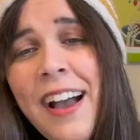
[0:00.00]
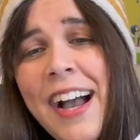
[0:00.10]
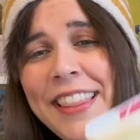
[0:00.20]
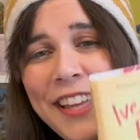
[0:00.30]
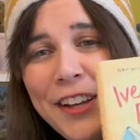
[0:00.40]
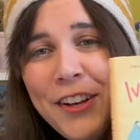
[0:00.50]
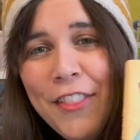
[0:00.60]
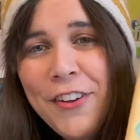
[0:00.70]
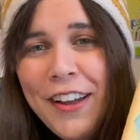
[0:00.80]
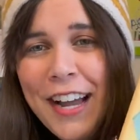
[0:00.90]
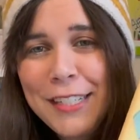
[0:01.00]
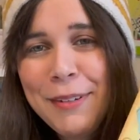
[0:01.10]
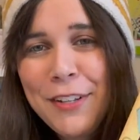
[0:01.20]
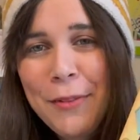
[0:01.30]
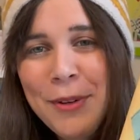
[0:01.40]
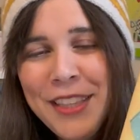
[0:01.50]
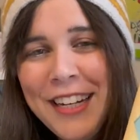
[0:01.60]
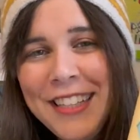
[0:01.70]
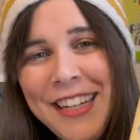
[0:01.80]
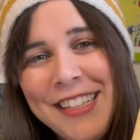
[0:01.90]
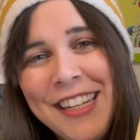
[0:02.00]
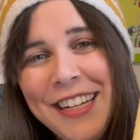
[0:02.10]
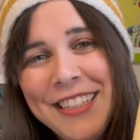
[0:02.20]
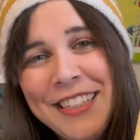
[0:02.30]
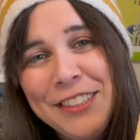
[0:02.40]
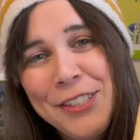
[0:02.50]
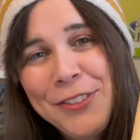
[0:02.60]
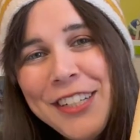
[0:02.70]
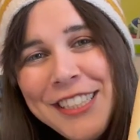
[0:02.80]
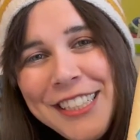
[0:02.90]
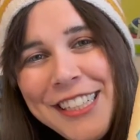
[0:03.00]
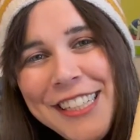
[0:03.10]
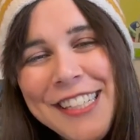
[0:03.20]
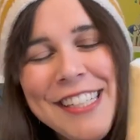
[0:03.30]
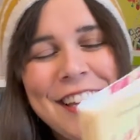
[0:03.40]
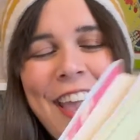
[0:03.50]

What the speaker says: I think another aspect of the book that I like is that it had illustrations